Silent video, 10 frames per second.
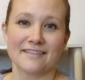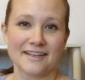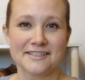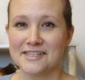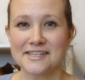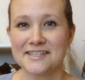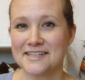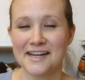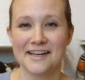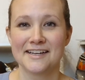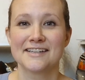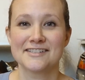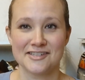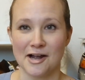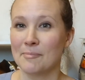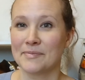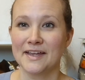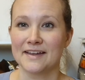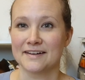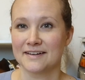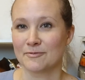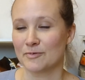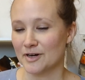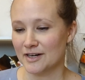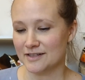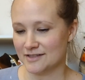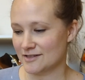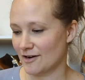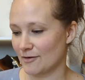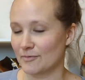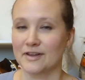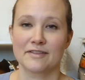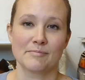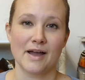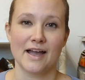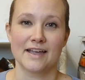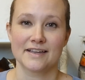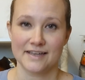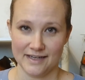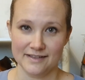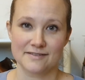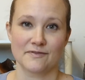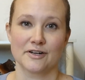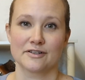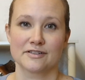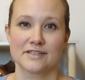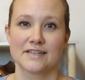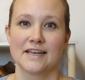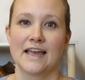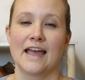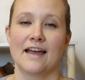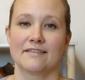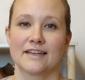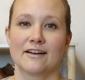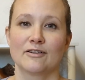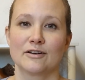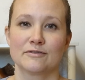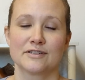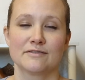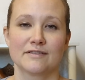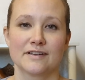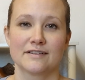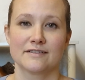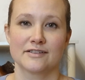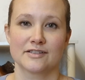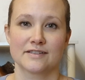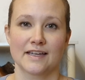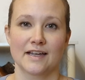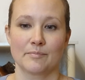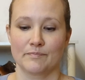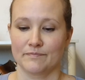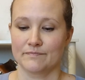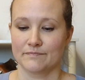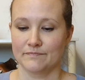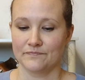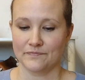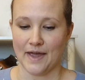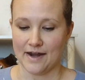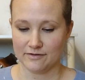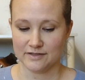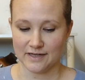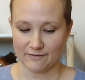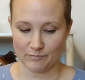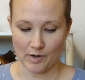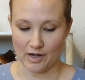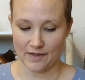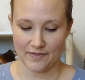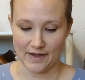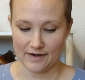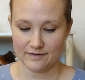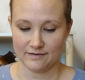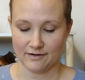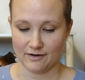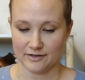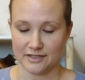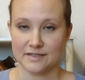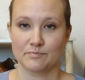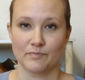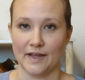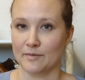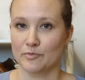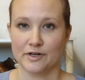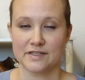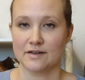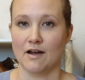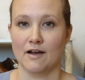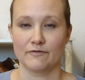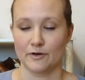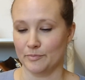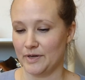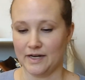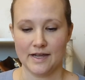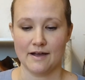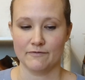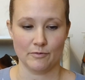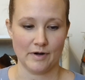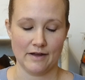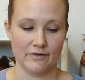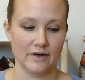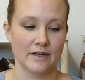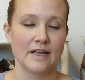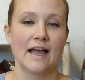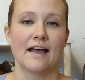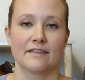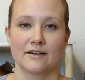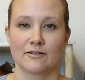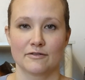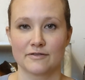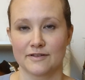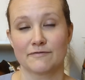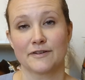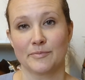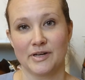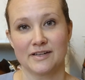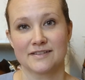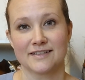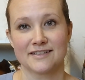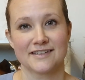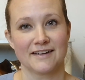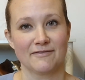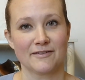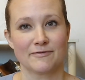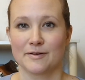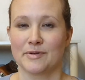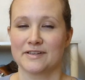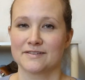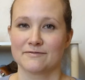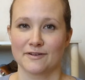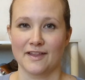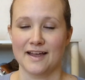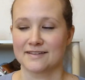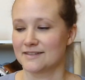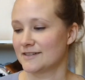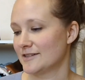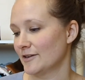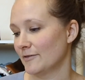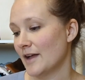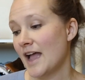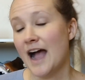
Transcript: let's just jump in. We're going to start with my kits first, and then I'll go to the just like patterns I've bought that are just like printed off or PDF or whatever, and then I'll go to the freebies and save the freebies for last. So